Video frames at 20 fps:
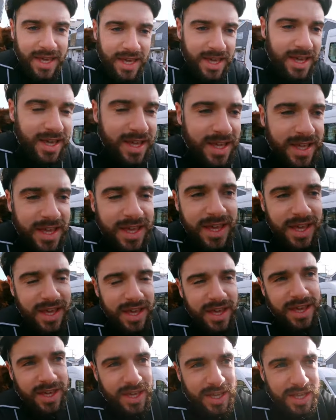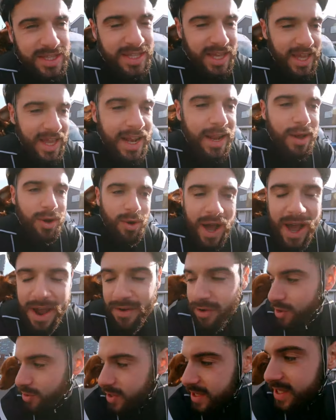You can see little
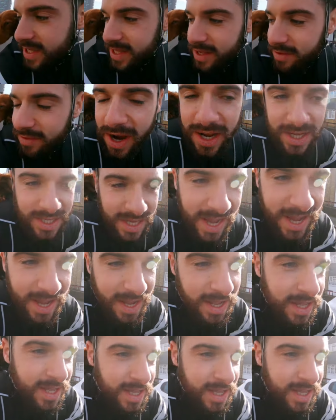Harold, he's in the rucksack.